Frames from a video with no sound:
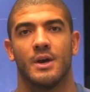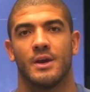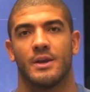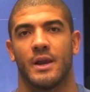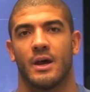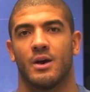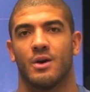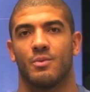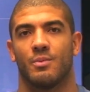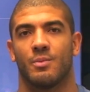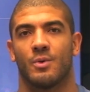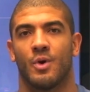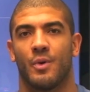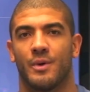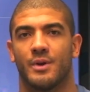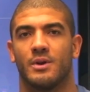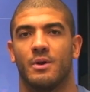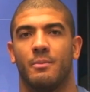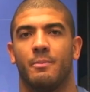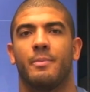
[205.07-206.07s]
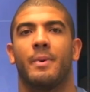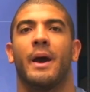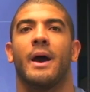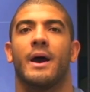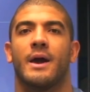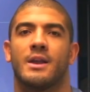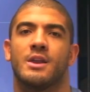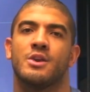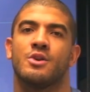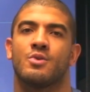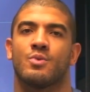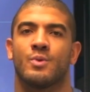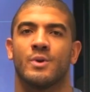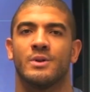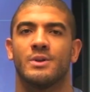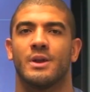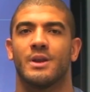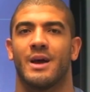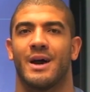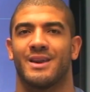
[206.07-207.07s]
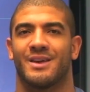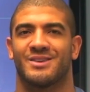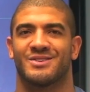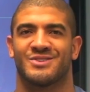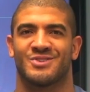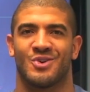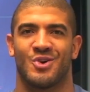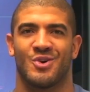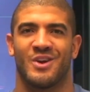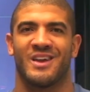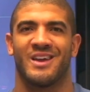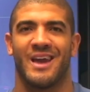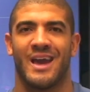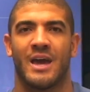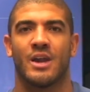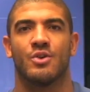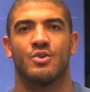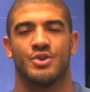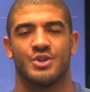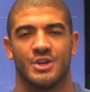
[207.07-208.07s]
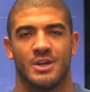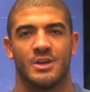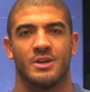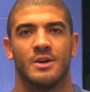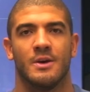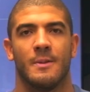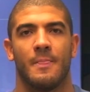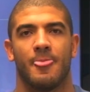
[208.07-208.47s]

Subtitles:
Now, going to bed, you're really not exerting energy.